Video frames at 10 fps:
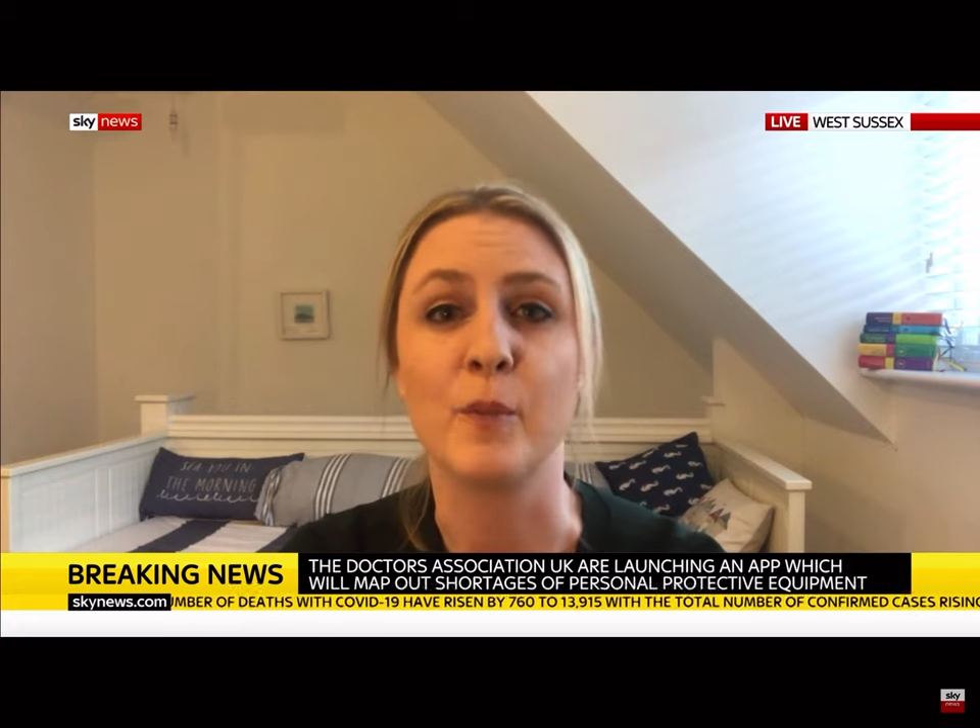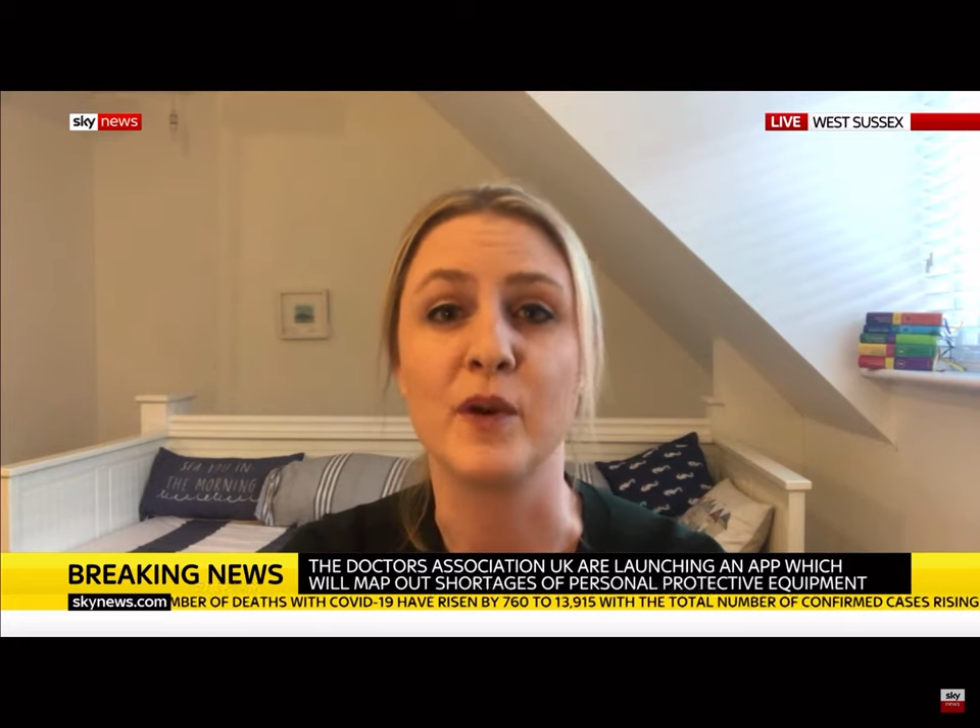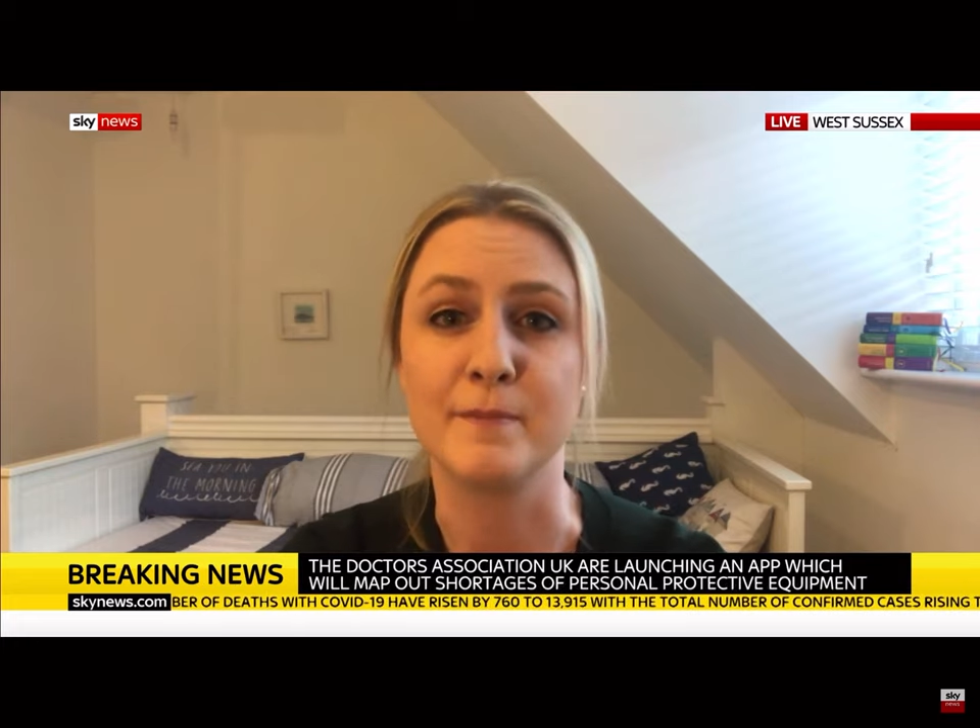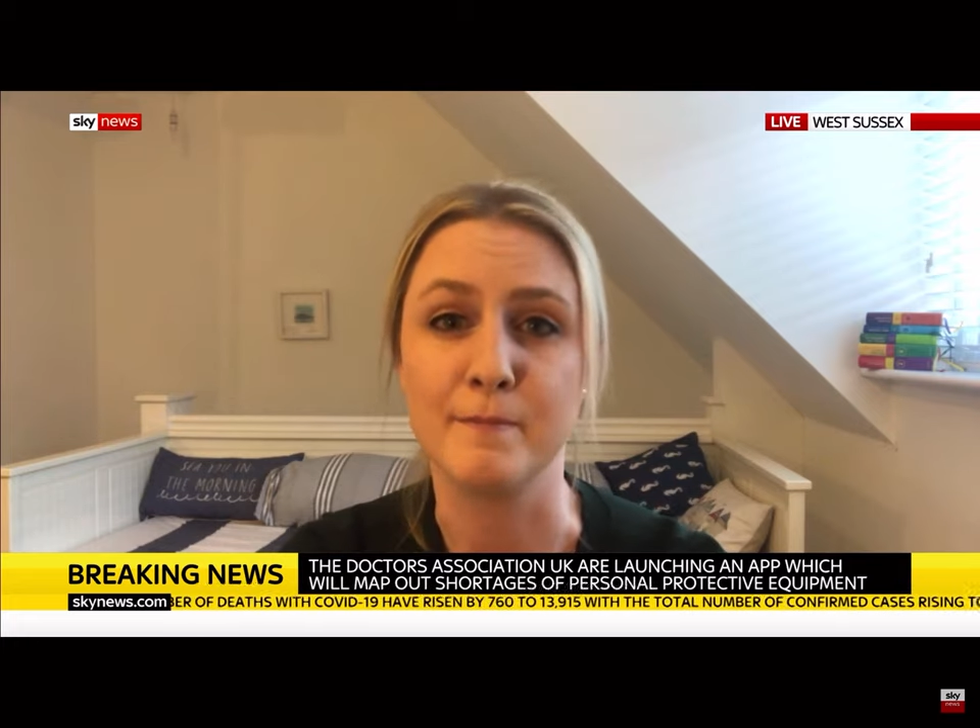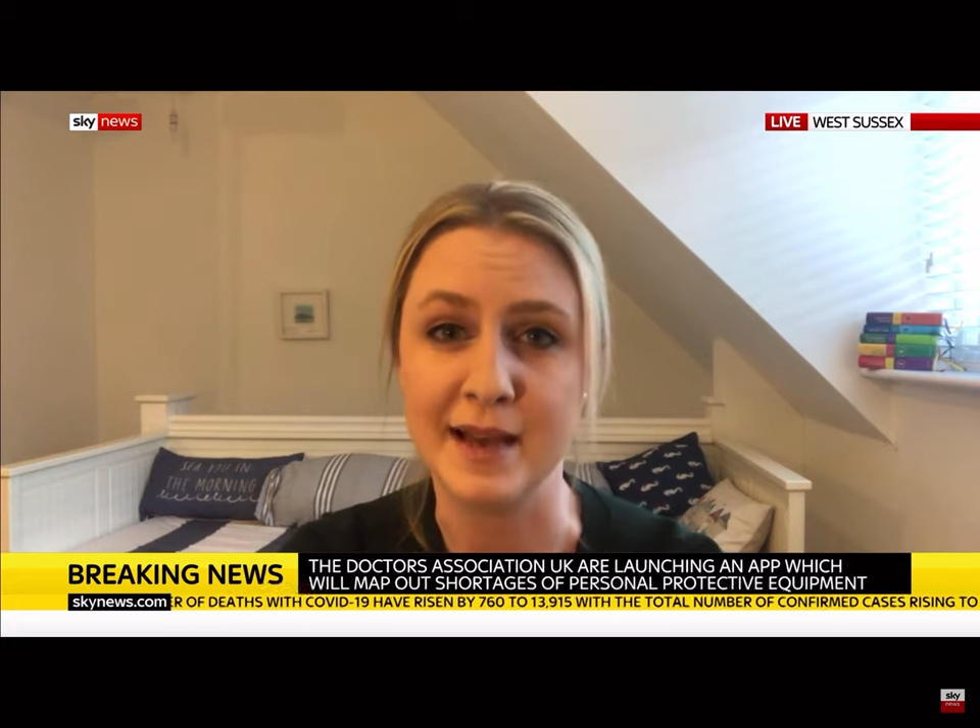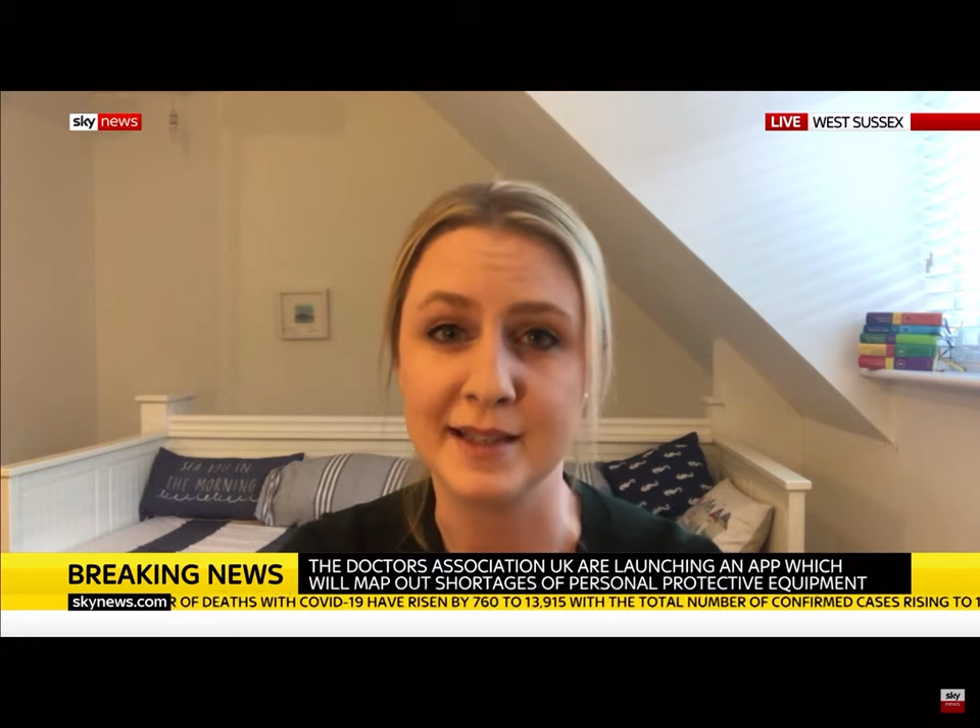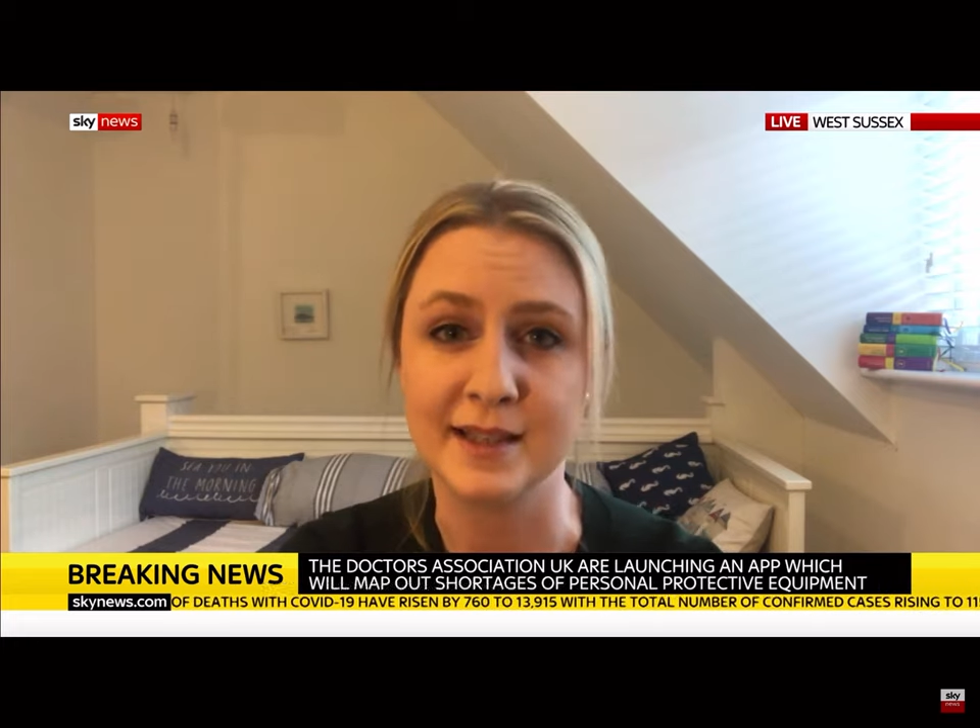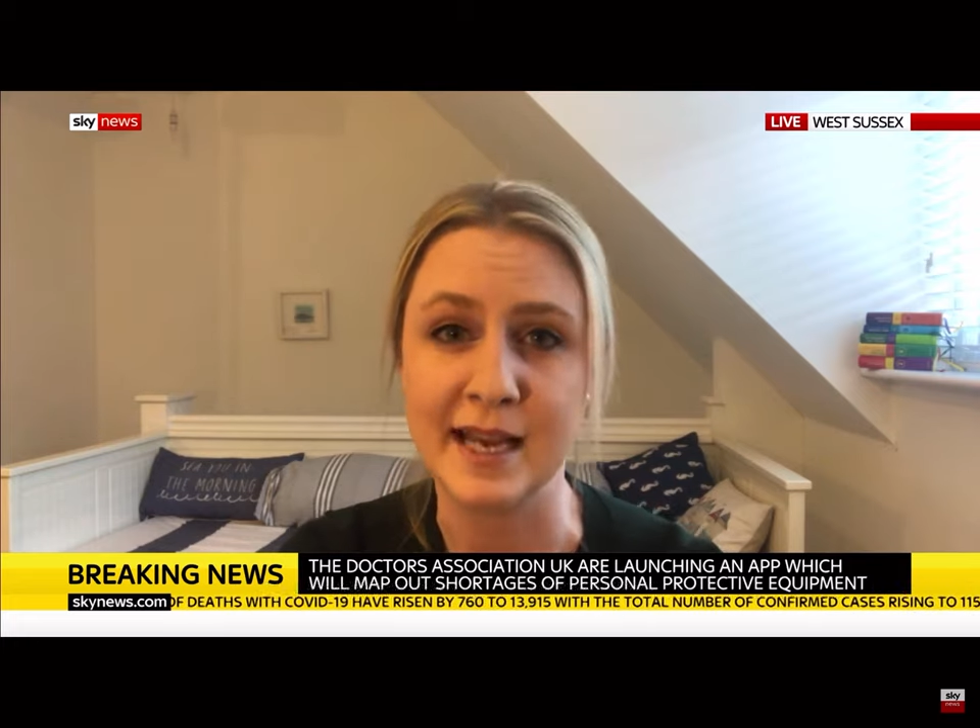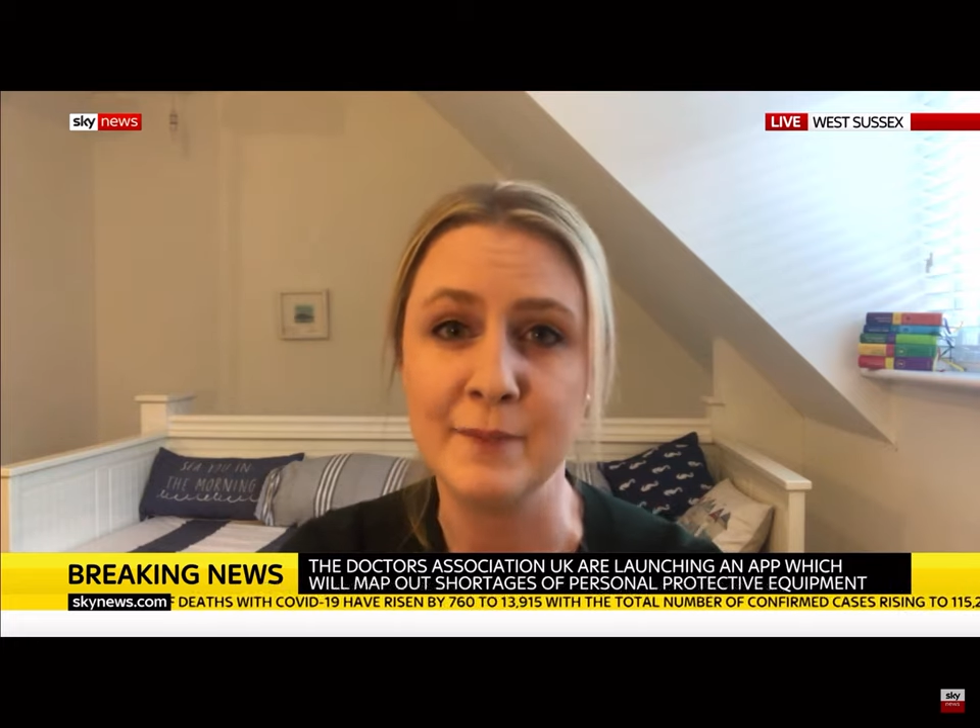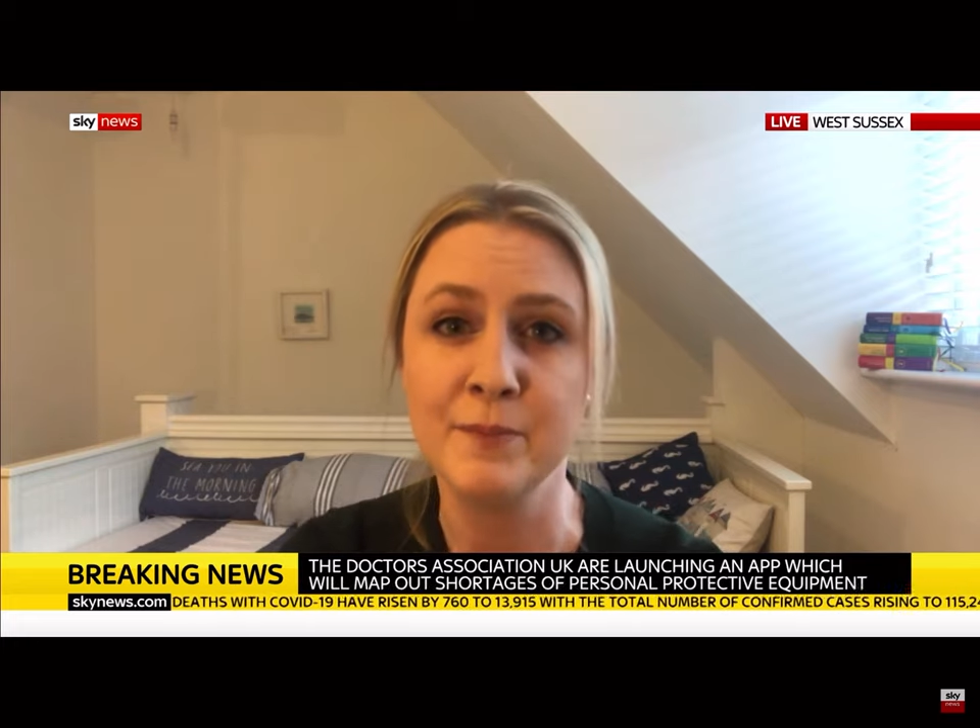with
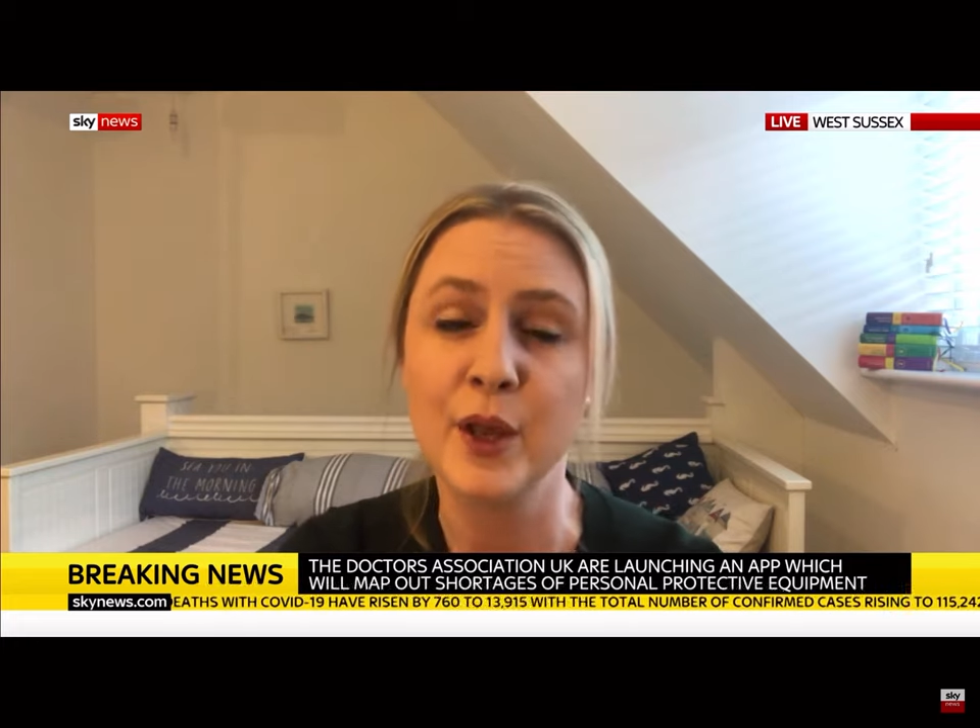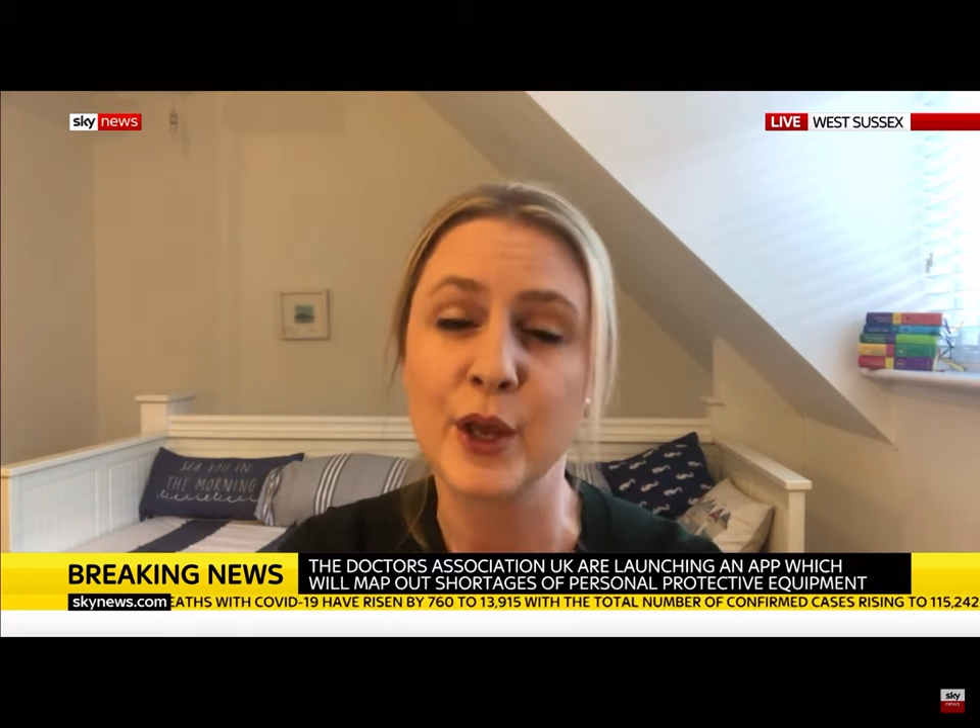Messly,